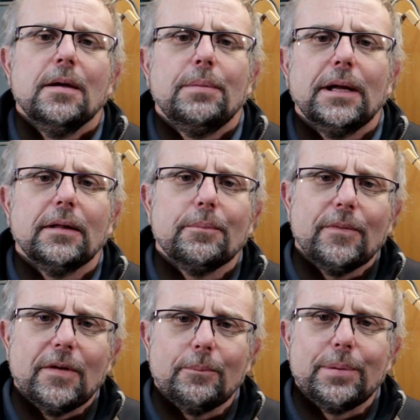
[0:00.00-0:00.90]
But
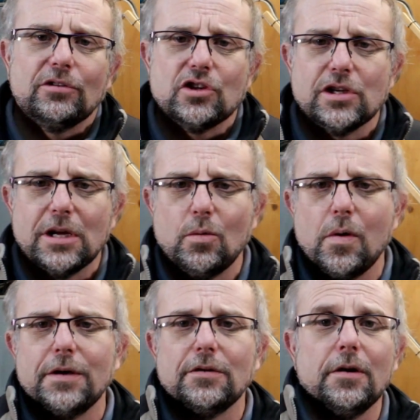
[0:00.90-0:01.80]
positioning
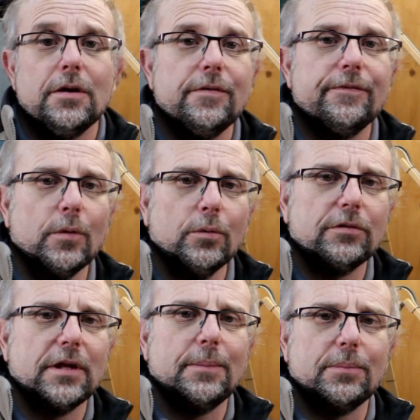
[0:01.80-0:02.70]
wise, only full
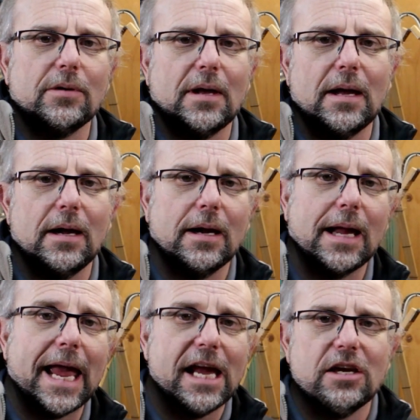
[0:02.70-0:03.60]
steps are
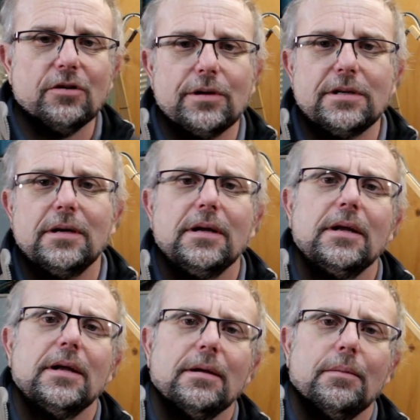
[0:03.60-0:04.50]
accurate,
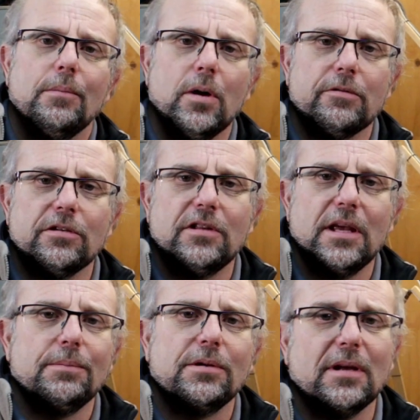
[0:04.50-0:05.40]
micro
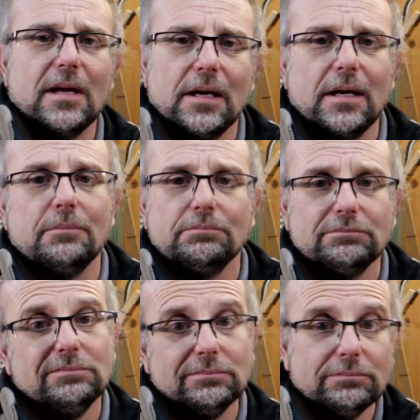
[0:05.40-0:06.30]
steps are
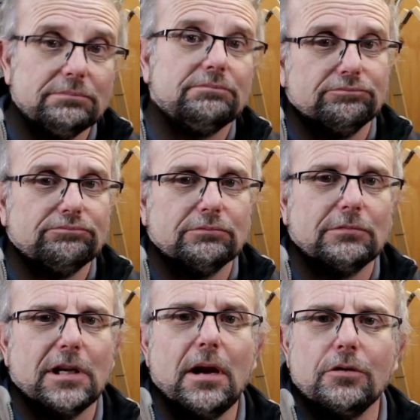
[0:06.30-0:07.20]

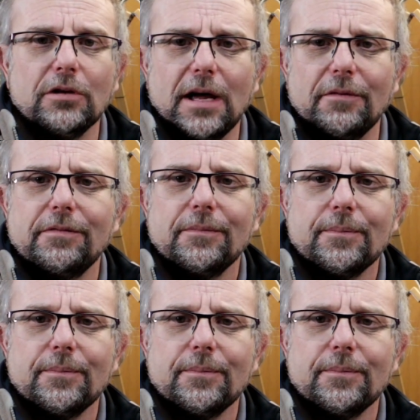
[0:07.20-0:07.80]
close enough.